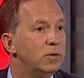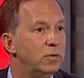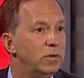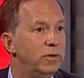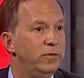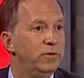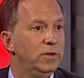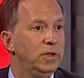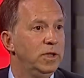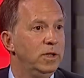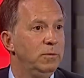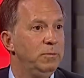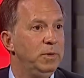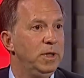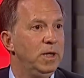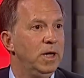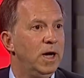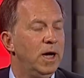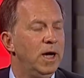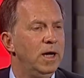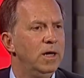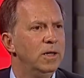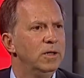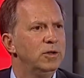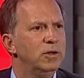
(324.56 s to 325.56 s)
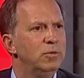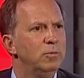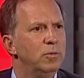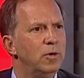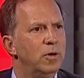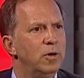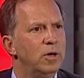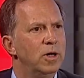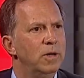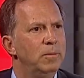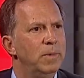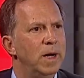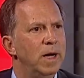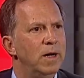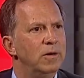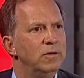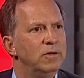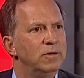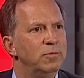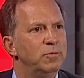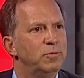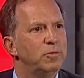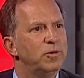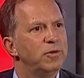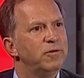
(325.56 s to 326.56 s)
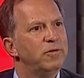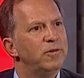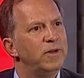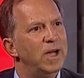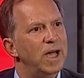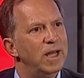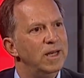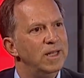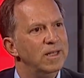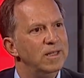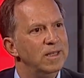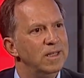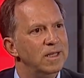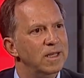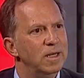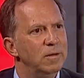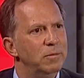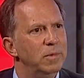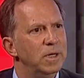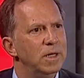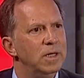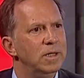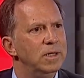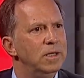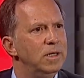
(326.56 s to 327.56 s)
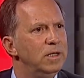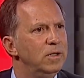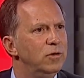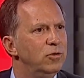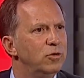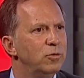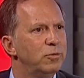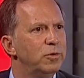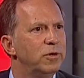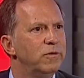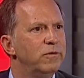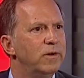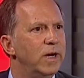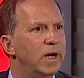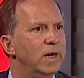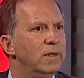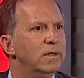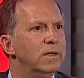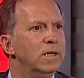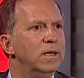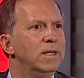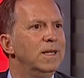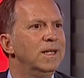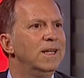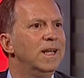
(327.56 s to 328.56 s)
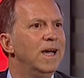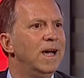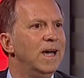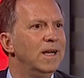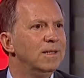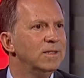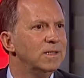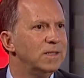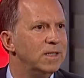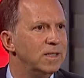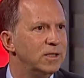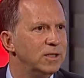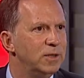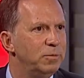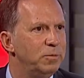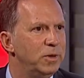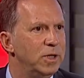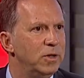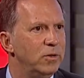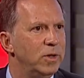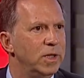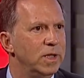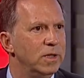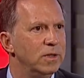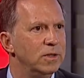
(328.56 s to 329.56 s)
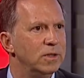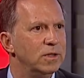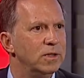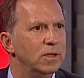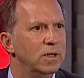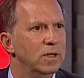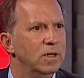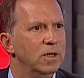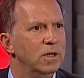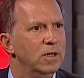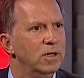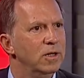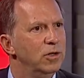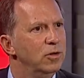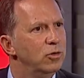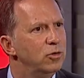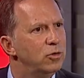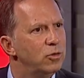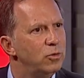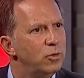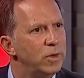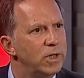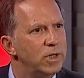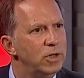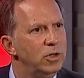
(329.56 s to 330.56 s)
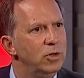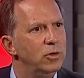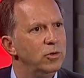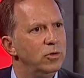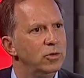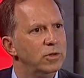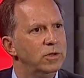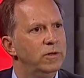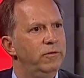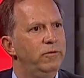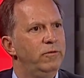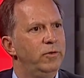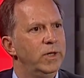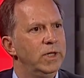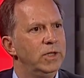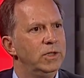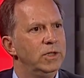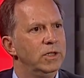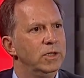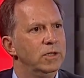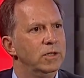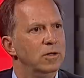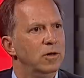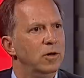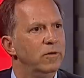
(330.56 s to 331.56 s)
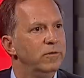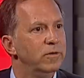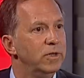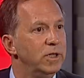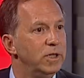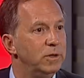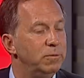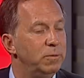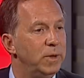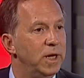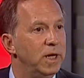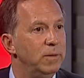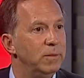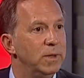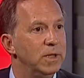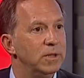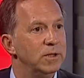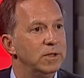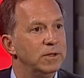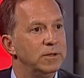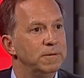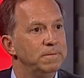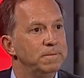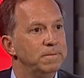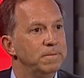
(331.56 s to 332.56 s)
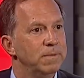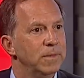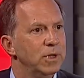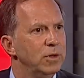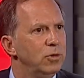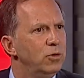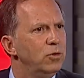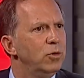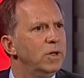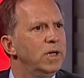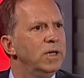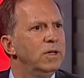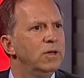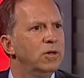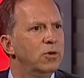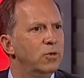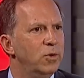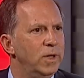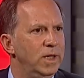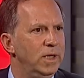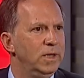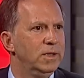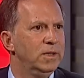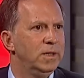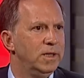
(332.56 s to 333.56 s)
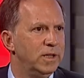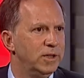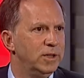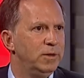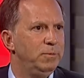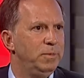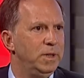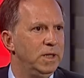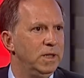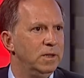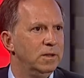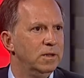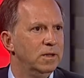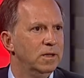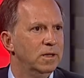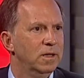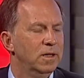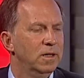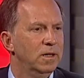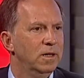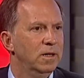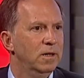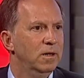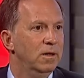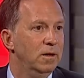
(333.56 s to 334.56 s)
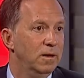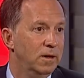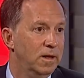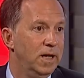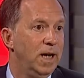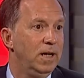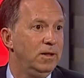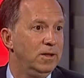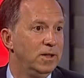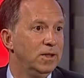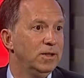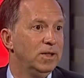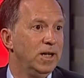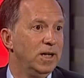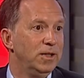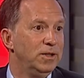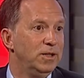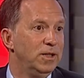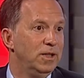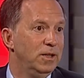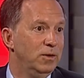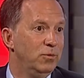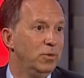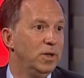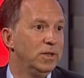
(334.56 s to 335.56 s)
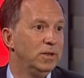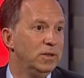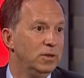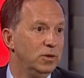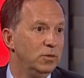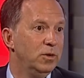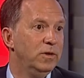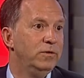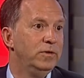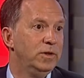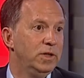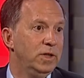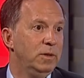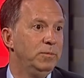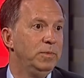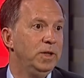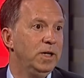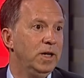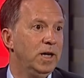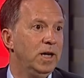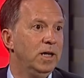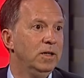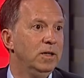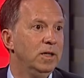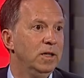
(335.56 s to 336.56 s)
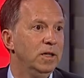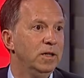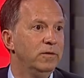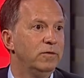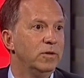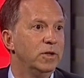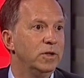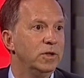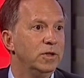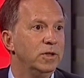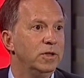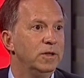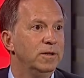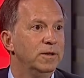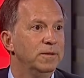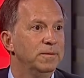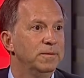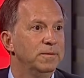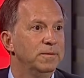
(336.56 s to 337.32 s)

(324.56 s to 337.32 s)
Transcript: Swift GPI, it's more about providing the ability to provide an enhanced experience, to reduce the friction of these payments, to increase their speed. That is actually what Swift GPI delivers.